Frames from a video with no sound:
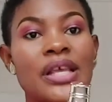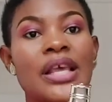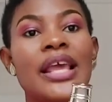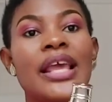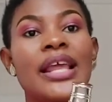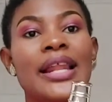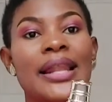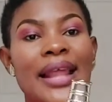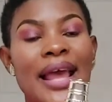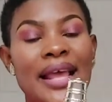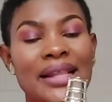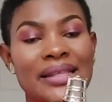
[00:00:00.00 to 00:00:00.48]

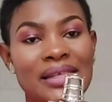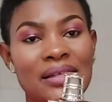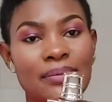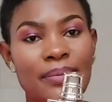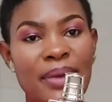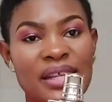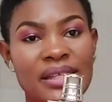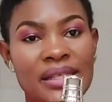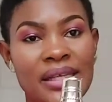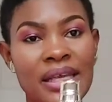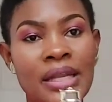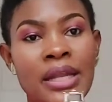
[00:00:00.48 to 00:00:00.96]
It lightens
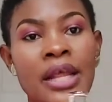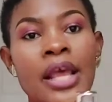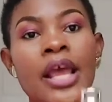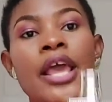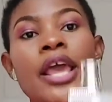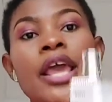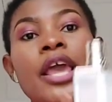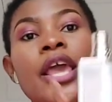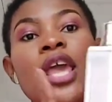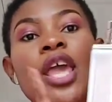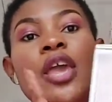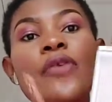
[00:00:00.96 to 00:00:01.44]
my skin.
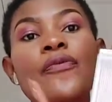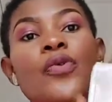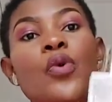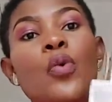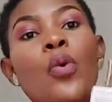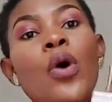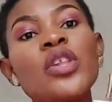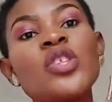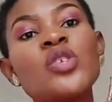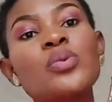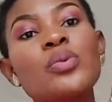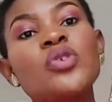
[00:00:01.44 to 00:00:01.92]
If you
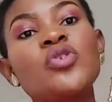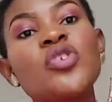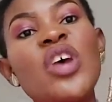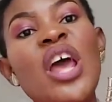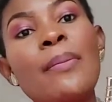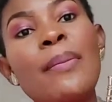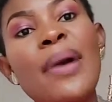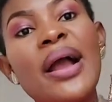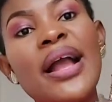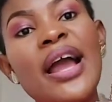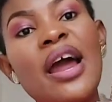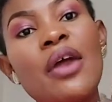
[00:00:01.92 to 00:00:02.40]
want to be trying
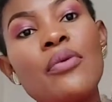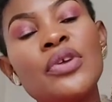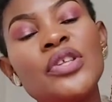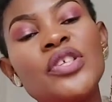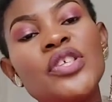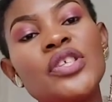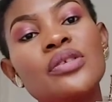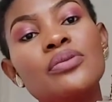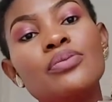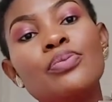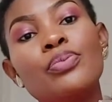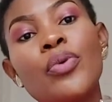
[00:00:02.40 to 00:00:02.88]

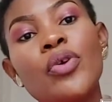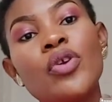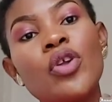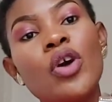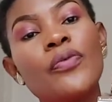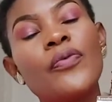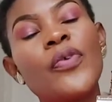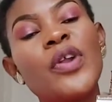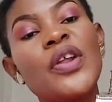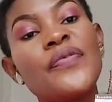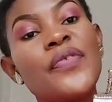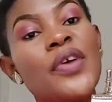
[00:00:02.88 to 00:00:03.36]
Makari's product
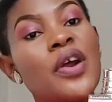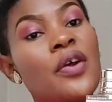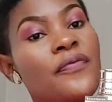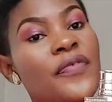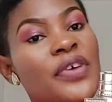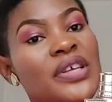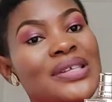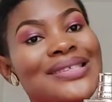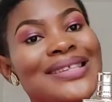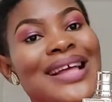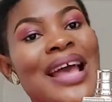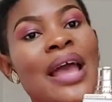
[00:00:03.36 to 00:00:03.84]
for the very
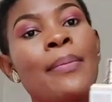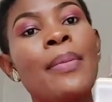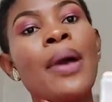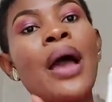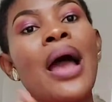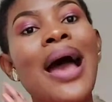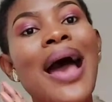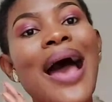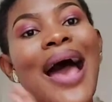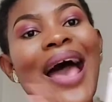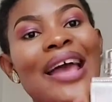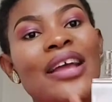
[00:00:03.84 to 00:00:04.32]
first time,
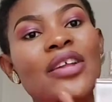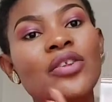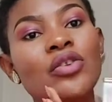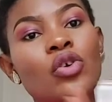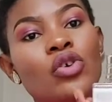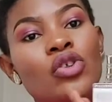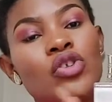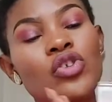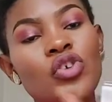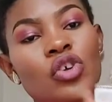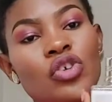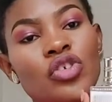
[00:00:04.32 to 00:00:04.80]
I
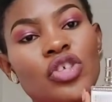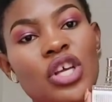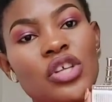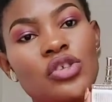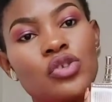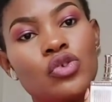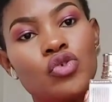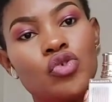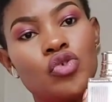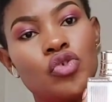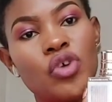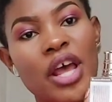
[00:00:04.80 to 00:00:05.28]
don't suggest
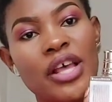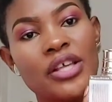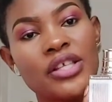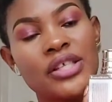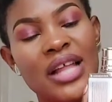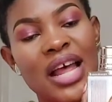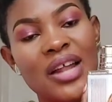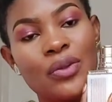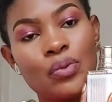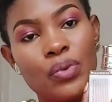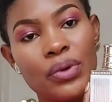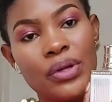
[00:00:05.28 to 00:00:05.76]
you try,
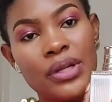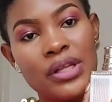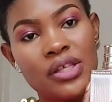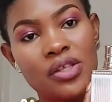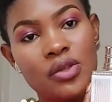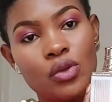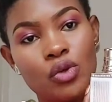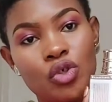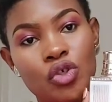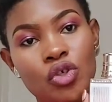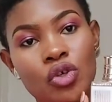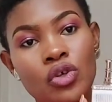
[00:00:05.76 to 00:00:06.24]
start with this
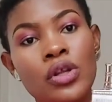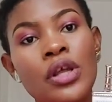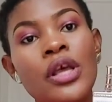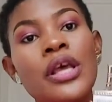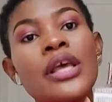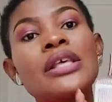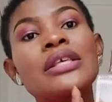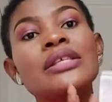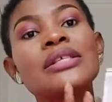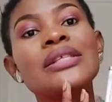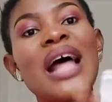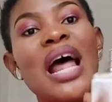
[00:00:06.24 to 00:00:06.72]
lotion.
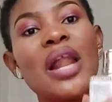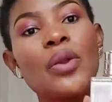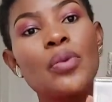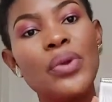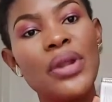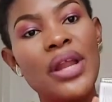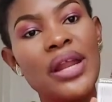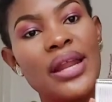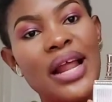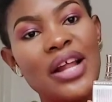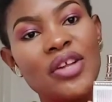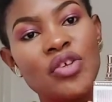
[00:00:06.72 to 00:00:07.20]
Start with
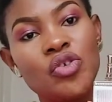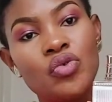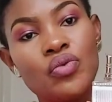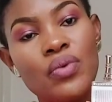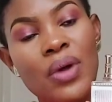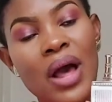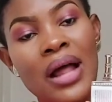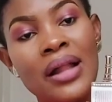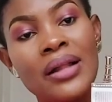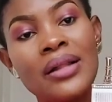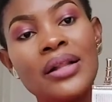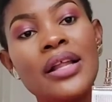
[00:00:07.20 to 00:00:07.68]
the
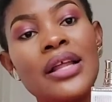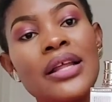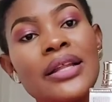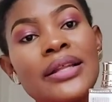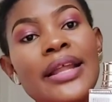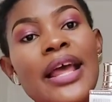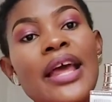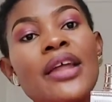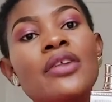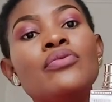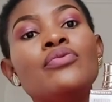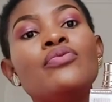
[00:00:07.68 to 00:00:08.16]
natural,
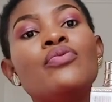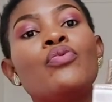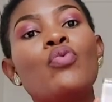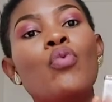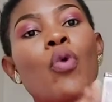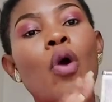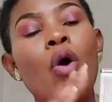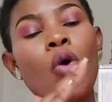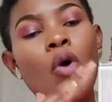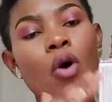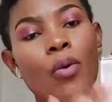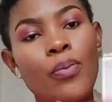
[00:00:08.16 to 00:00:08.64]
then
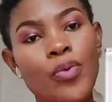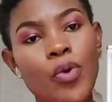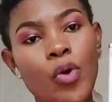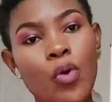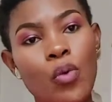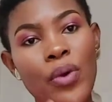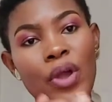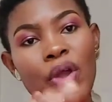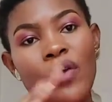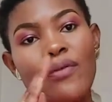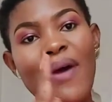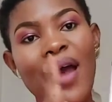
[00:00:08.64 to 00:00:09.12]
walk up your
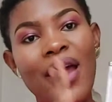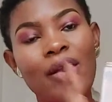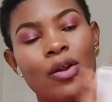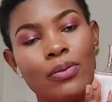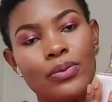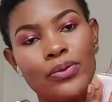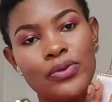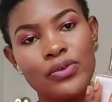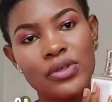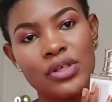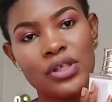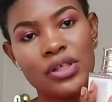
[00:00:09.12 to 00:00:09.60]
way right up
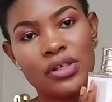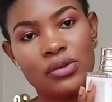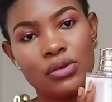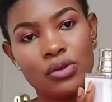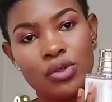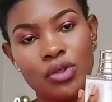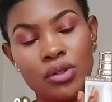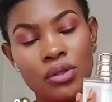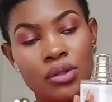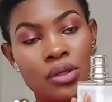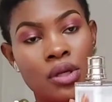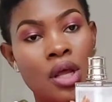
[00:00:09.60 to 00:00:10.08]
to this
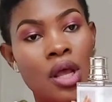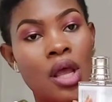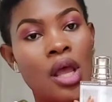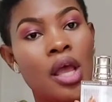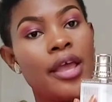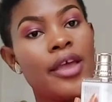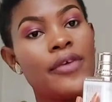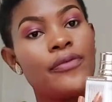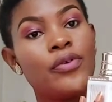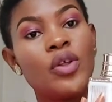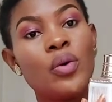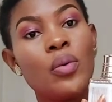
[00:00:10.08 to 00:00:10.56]
lotion.
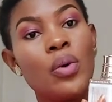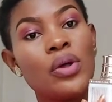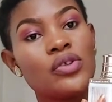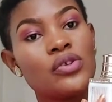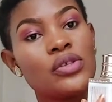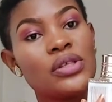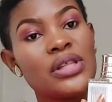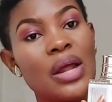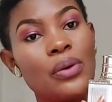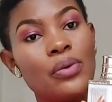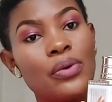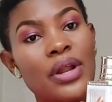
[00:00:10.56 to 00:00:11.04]
If you don't want to
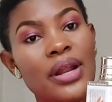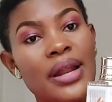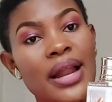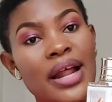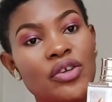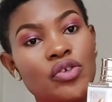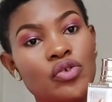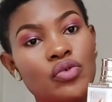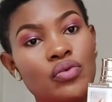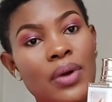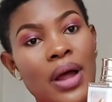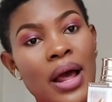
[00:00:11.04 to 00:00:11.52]
start with the
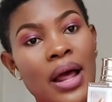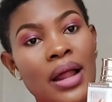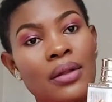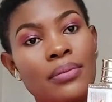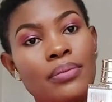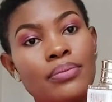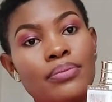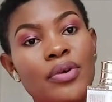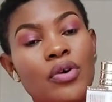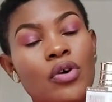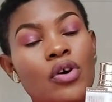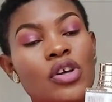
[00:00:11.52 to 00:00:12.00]
natural,
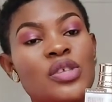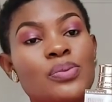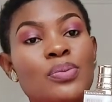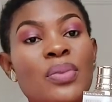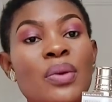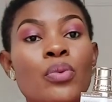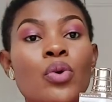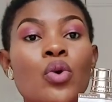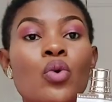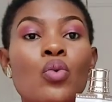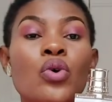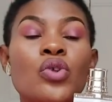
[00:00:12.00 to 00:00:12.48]
because
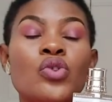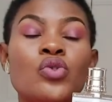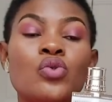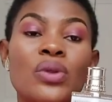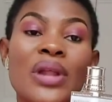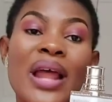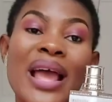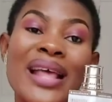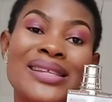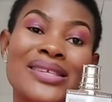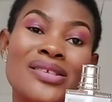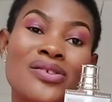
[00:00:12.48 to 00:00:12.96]
maybe you want to
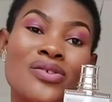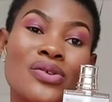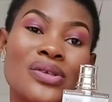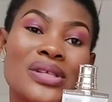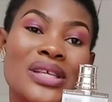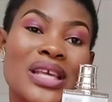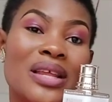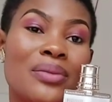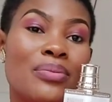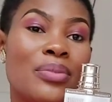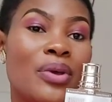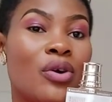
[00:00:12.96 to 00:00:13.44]
lighten your
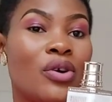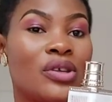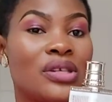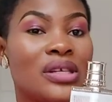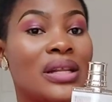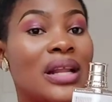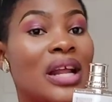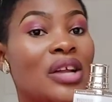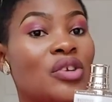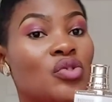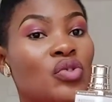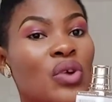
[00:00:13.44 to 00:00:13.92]
skin, because the
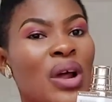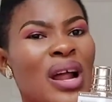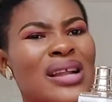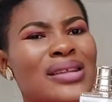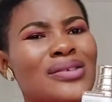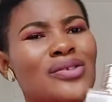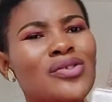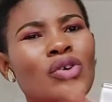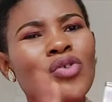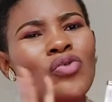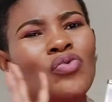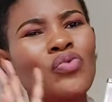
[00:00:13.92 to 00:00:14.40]
natural
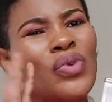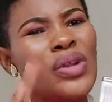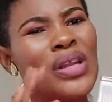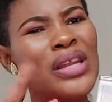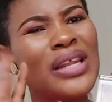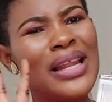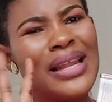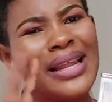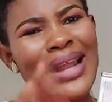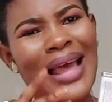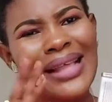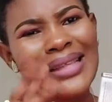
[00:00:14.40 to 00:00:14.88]
is not really
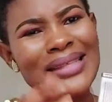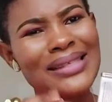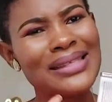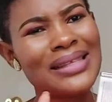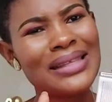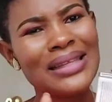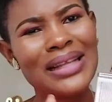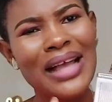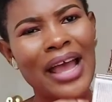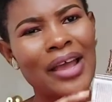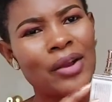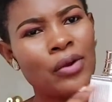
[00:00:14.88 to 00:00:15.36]
the
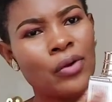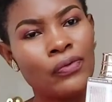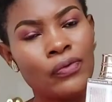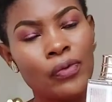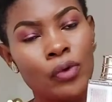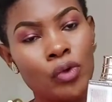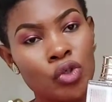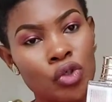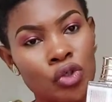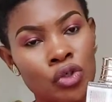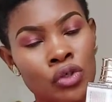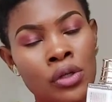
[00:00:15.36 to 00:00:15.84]
lightening kind of
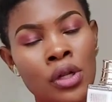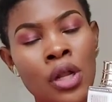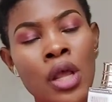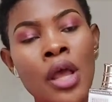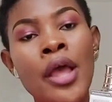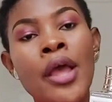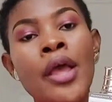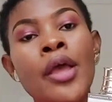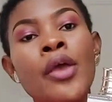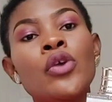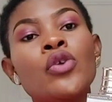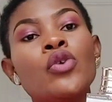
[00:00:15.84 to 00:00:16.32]
lotion,
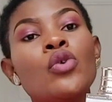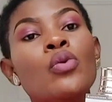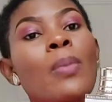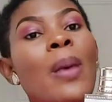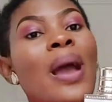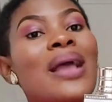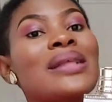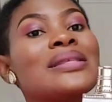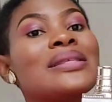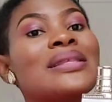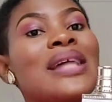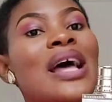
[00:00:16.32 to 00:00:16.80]
you
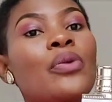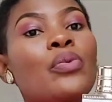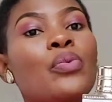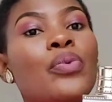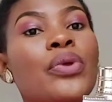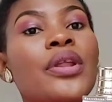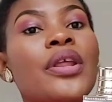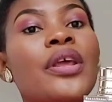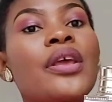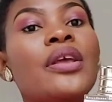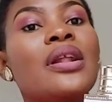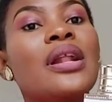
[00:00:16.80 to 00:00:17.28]
might start
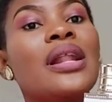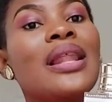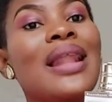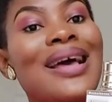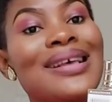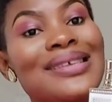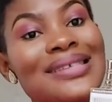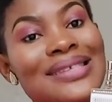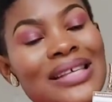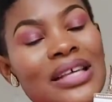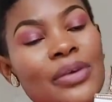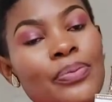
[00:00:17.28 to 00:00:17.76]
with the
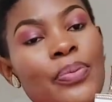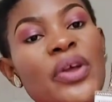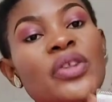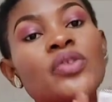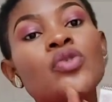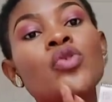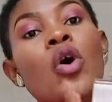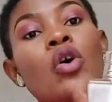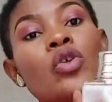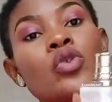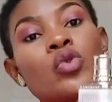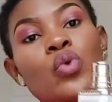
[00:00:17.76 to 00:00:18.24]
classic. But
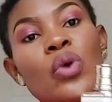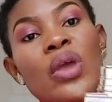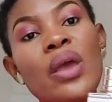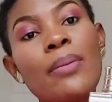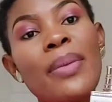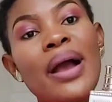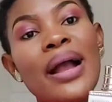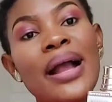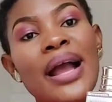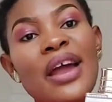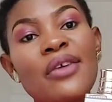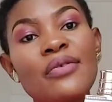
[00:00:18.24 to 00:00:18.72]
talk to a
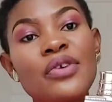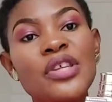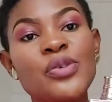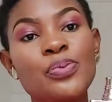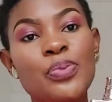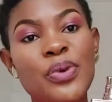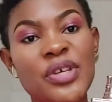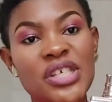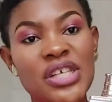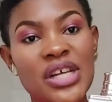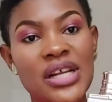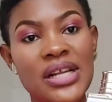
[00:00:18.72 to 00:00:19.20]
Makari
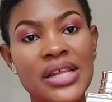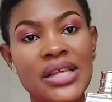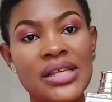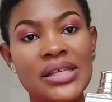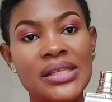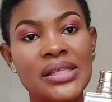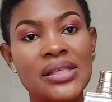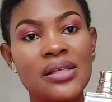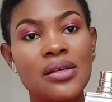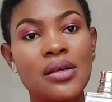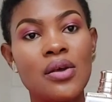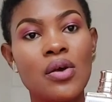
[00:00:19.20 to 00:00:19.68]

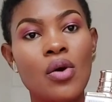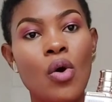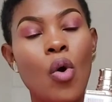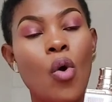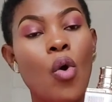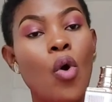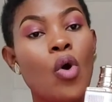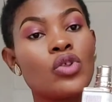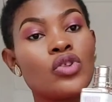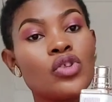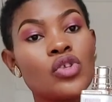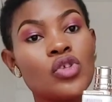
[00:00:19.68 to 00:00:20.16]
specialist or
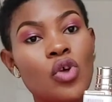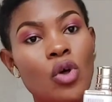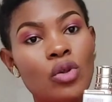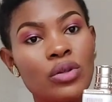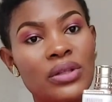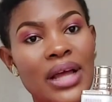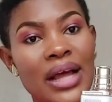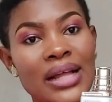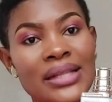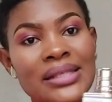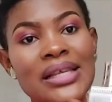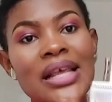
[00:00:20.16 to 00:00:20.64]

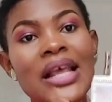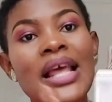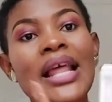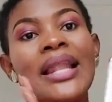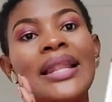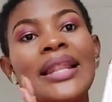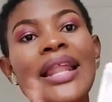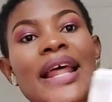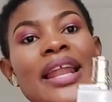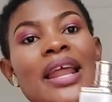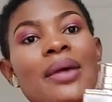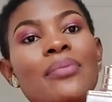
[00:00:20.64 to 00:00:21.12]
consultants,
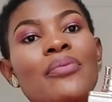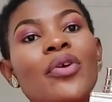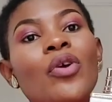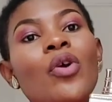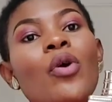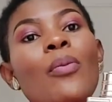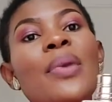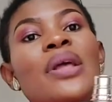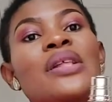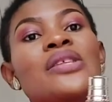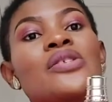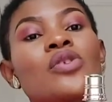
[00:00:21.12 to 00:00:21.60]
let them
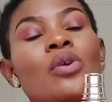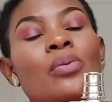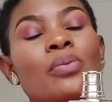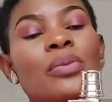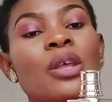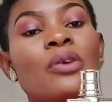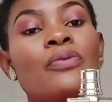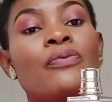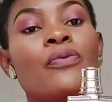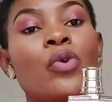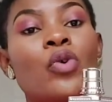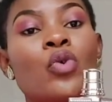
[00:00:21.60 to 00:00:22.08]
recommend
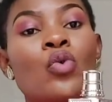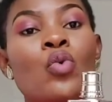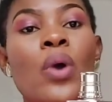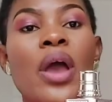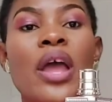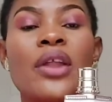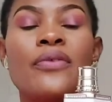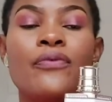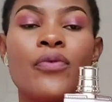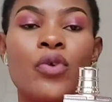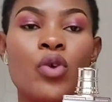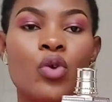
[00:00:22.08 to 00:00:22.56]
something for you
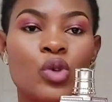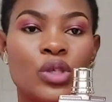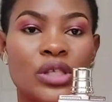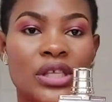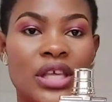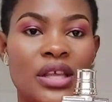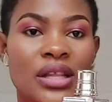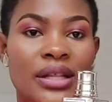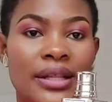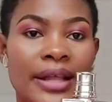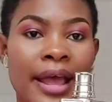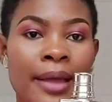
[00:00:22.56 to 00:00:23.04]
and for your
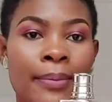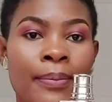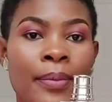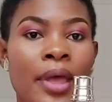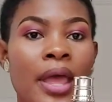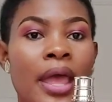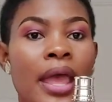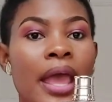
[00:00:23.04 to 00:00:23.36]
skin type.